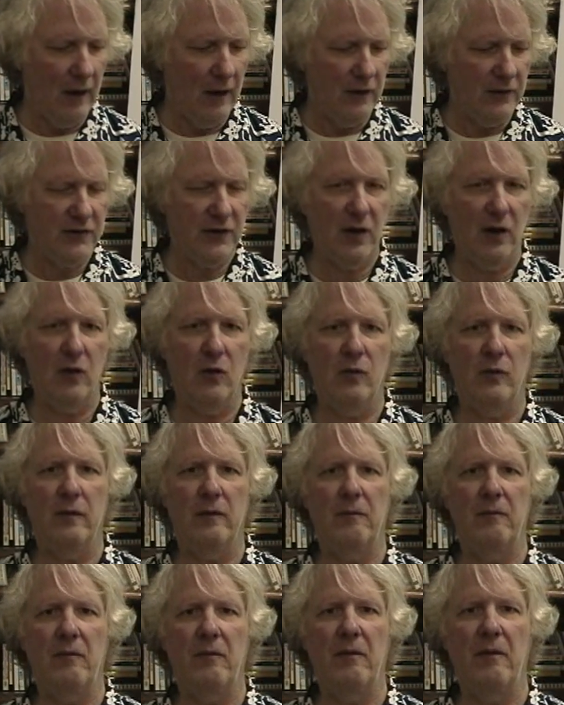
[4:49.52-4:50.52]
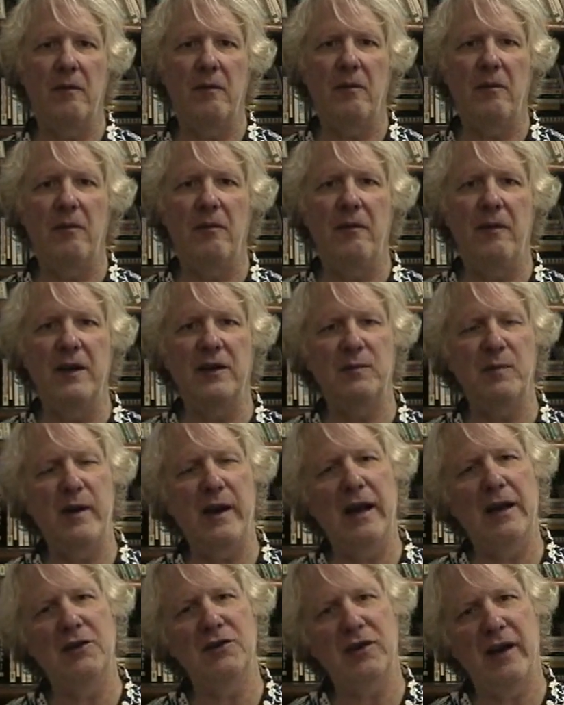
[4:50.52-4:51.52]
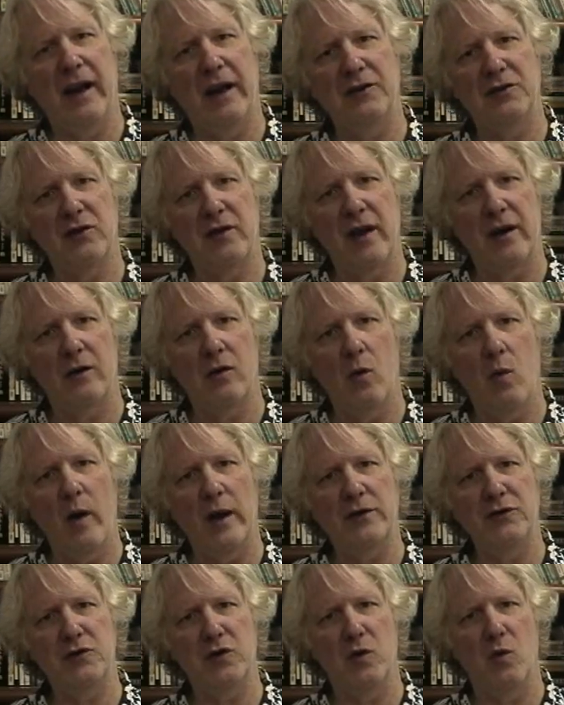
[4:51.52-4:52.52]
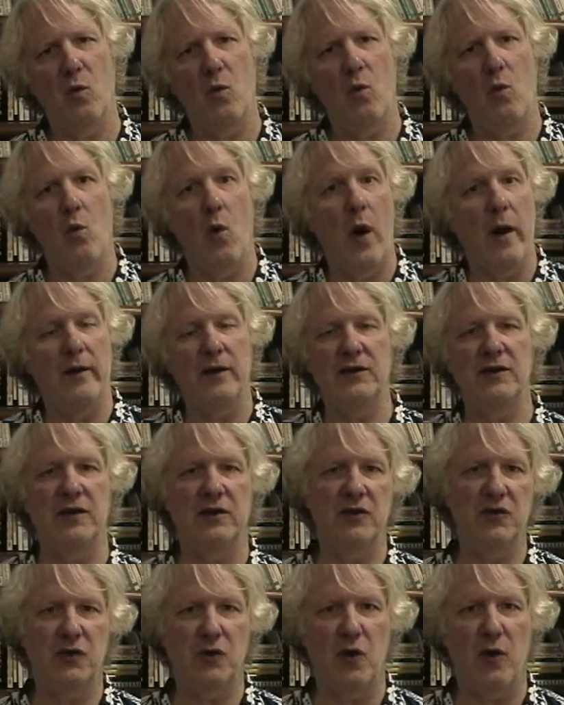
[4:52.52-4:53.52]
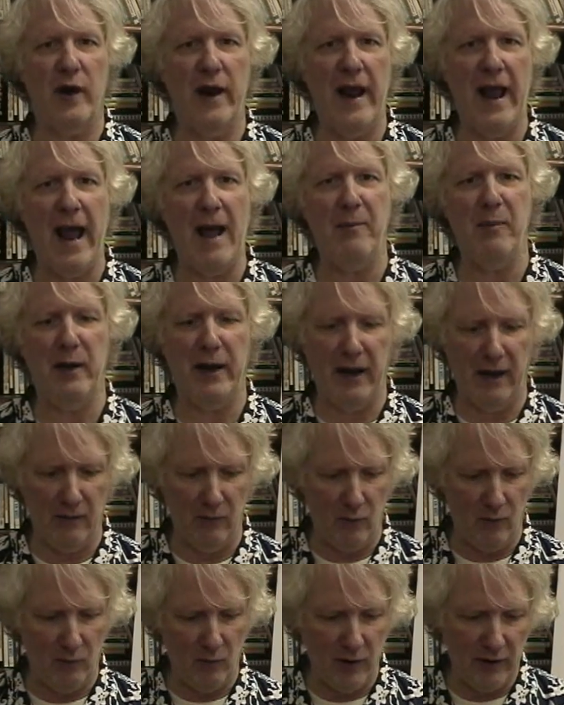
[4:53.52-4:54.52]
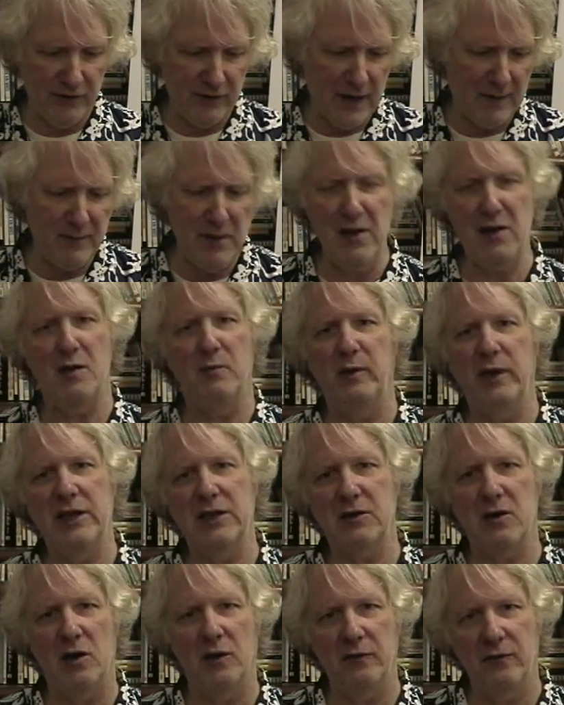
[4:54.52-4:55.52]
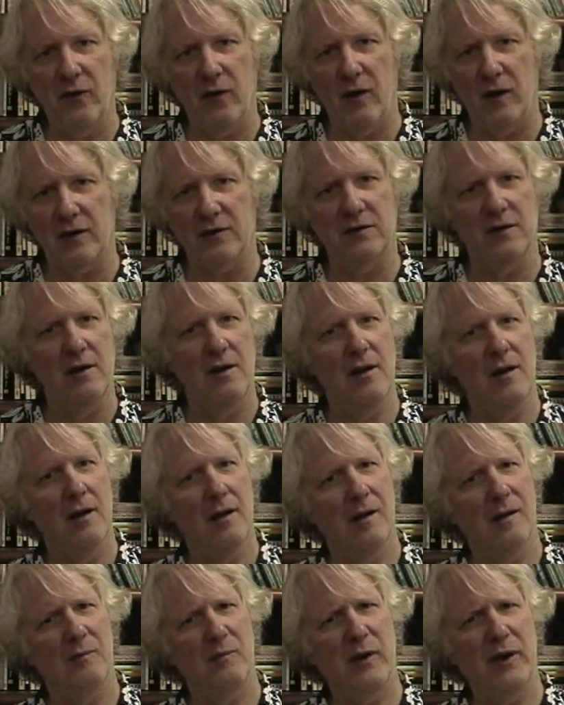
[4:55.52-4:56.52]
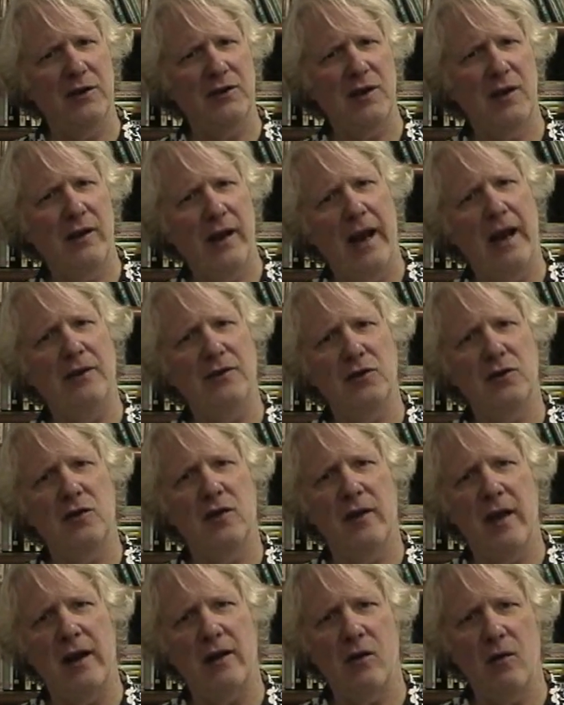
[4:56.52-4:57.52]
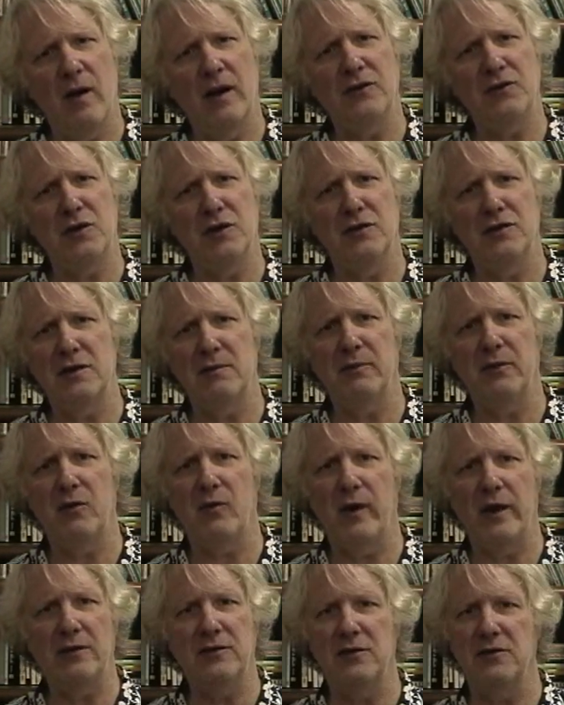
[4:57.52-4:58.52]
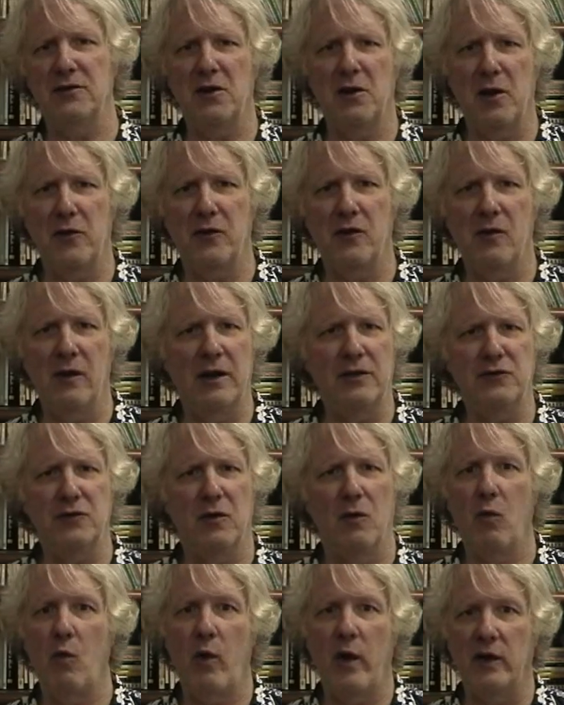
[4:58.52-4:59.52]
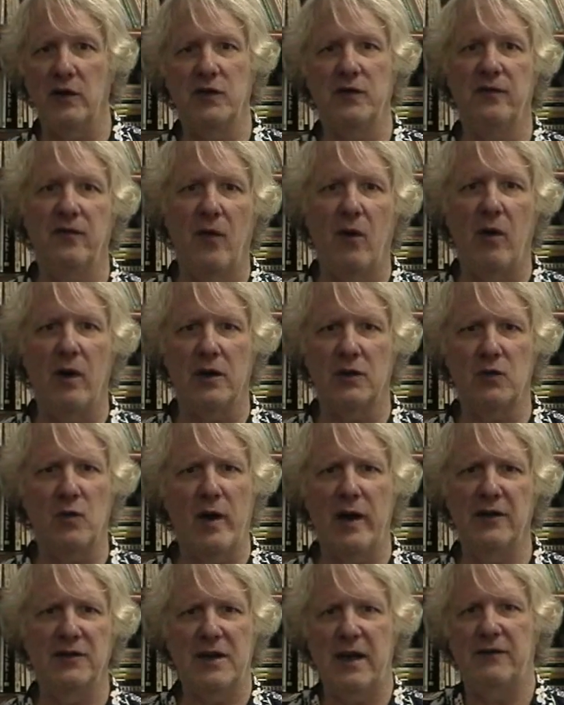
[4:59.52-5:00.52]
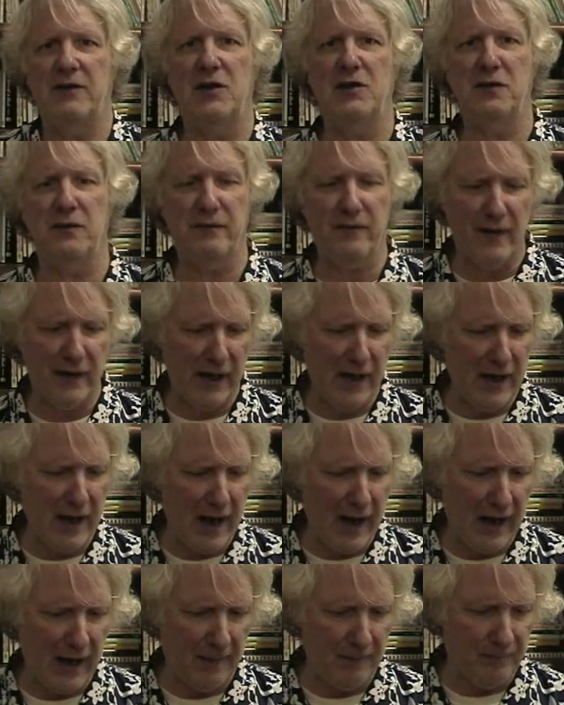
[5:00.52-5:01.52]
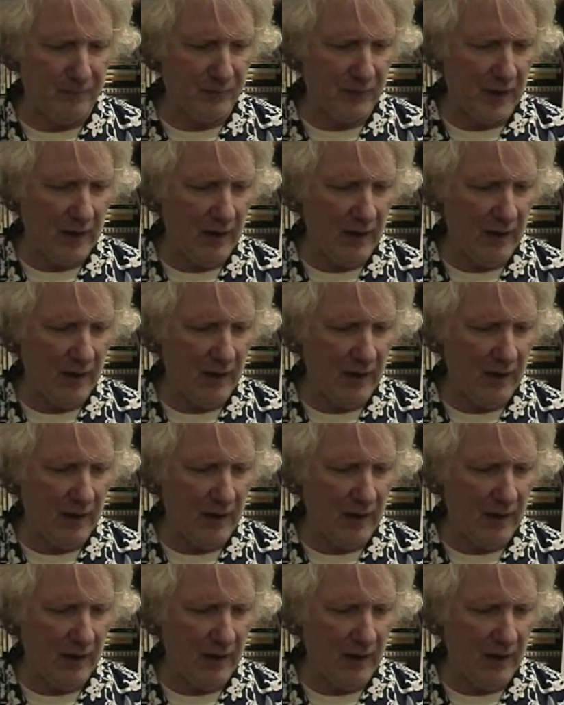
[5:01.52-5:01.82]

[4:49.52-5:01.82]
So this begins to answer that question, where is this story happening? Well, it's happening in a place called Forks. But you see, the answer to that question simply raises another question. Where's Forks? Why does it have such a funny name?